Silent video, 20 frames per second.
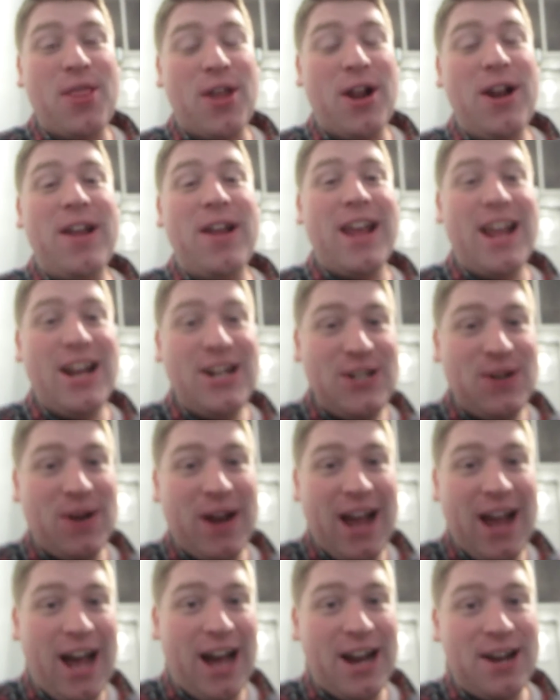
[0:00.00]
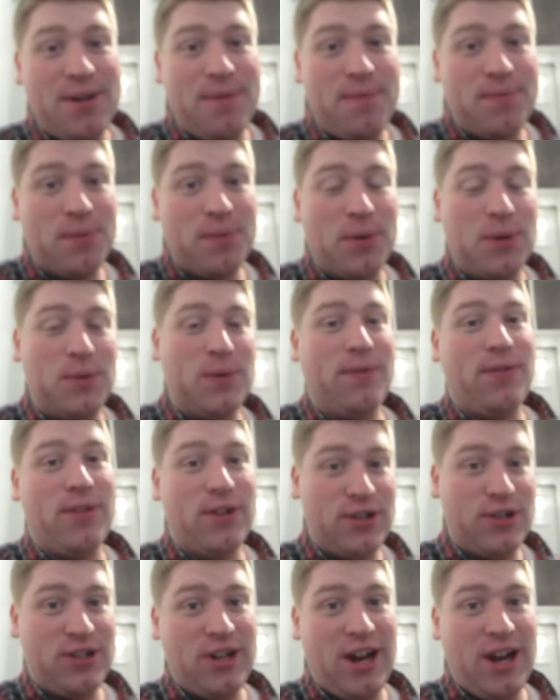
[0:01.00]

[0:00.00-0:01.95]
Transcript: The only issue I had was with the